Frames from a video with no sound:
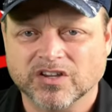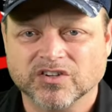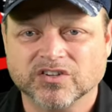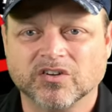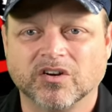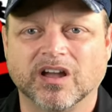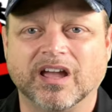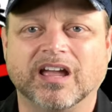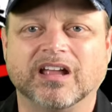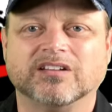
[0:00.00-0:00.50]

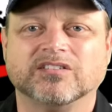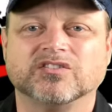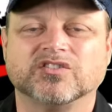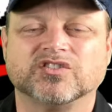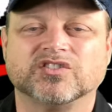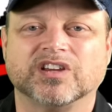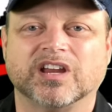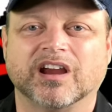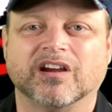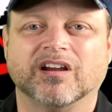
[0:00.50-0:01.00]
Go ahead and
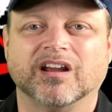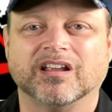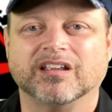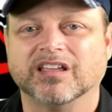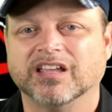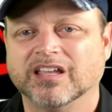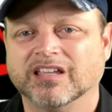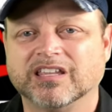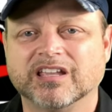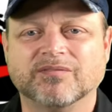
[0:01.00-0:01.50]
share it.
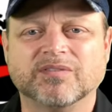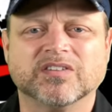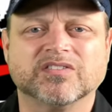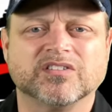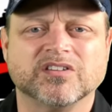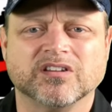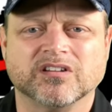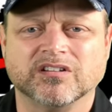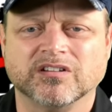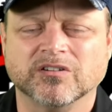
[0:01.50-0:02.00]
Give this
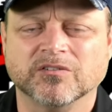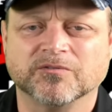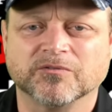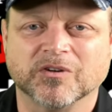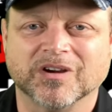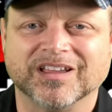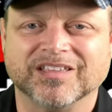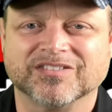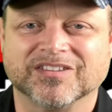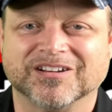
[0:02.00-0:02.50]
to your new
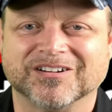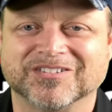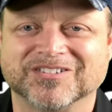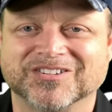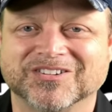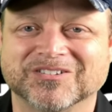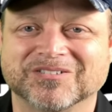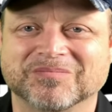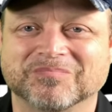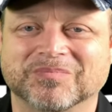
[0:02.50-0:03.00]
friends that are
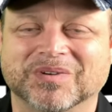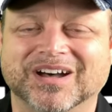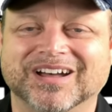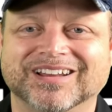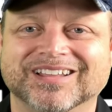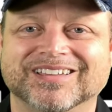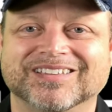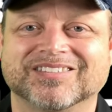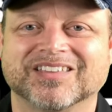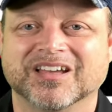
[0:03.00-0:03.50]
shooting
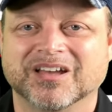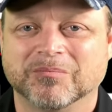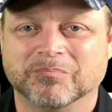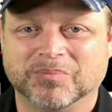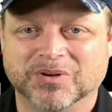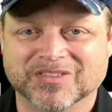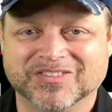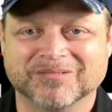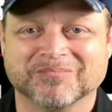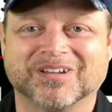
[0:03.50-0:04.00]
buddies.
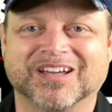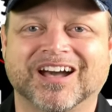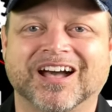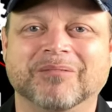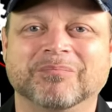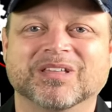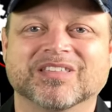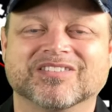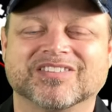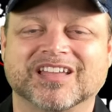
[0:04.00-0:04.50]
Put some
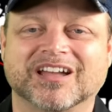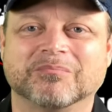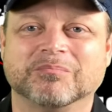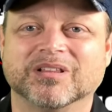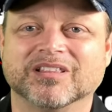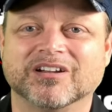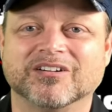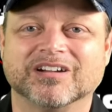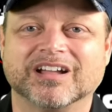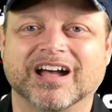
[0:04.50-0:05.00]
comments down
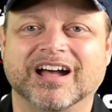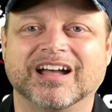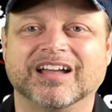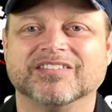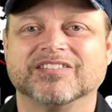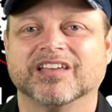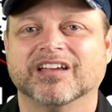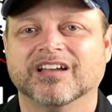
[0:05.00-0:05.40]
below, guys.